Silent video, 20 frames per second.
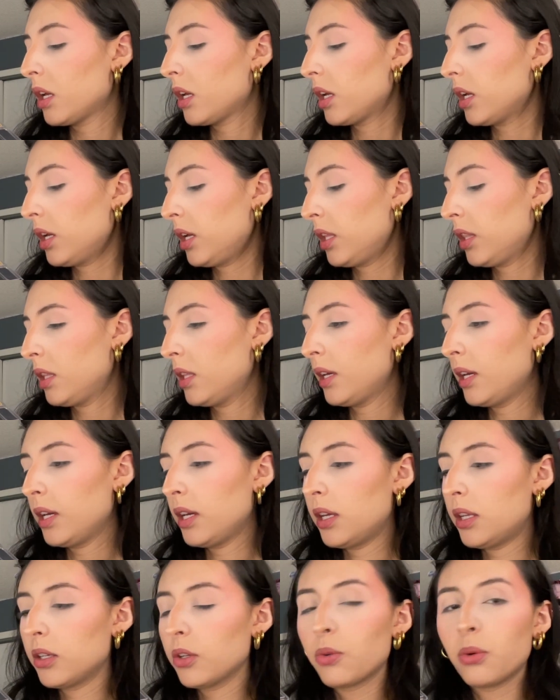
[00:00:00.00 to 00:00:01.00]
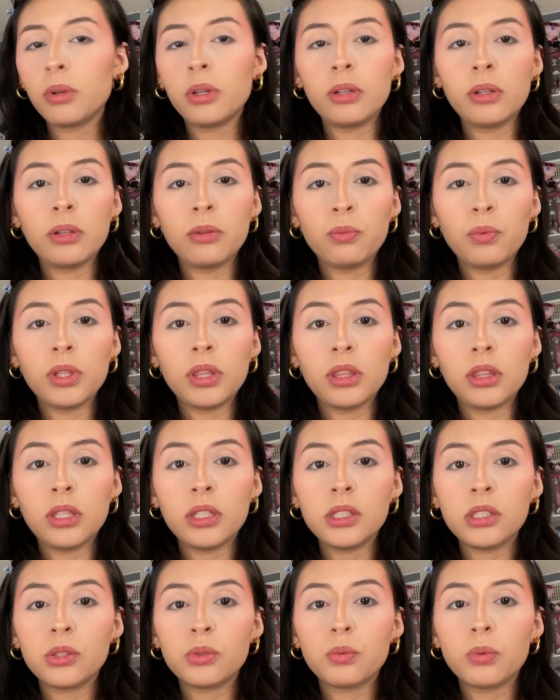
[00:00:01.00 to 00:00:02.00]
and then going in with
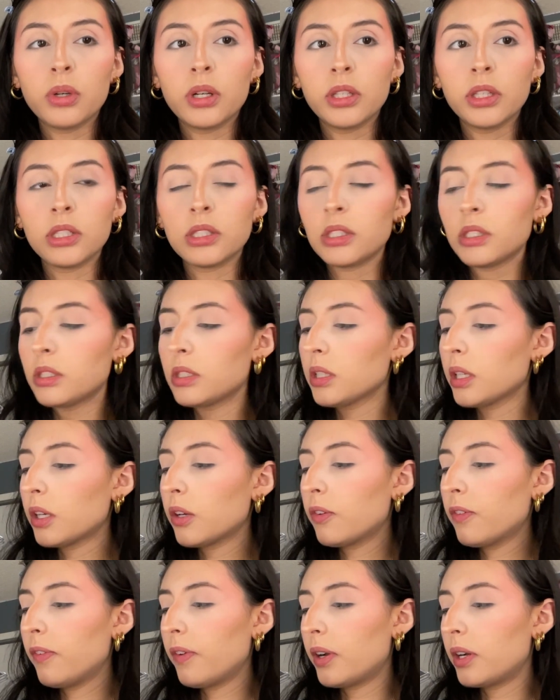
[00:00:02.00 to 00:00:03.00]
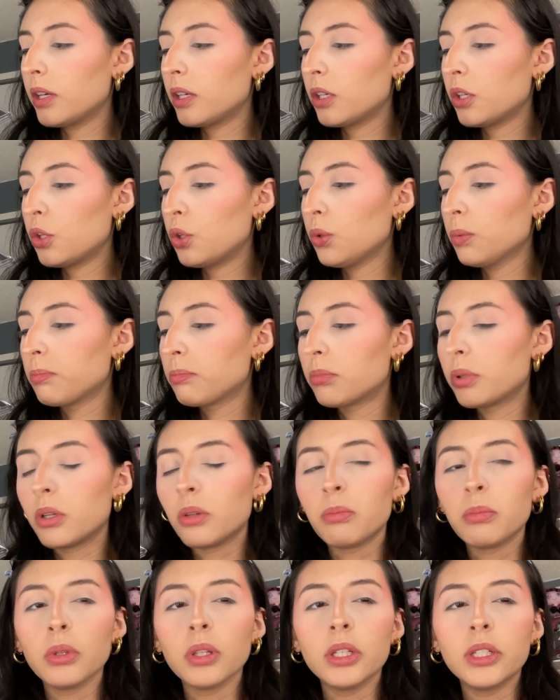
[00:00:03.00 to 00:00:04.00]
this one. This is like a very cute
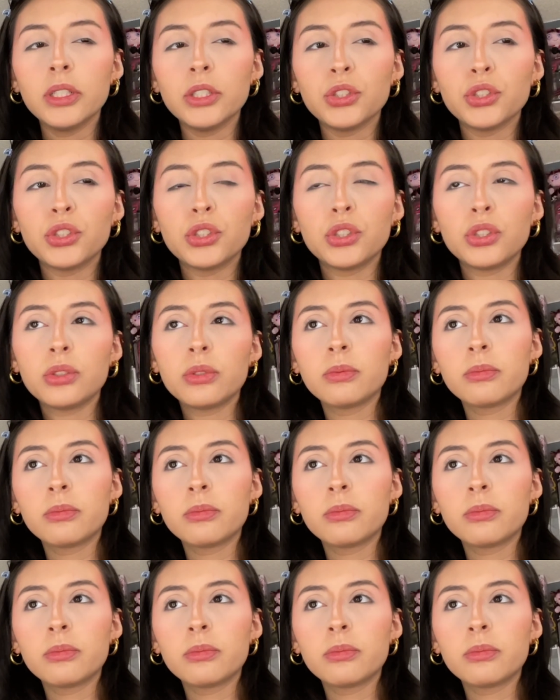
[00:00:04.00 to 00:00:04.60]
purplish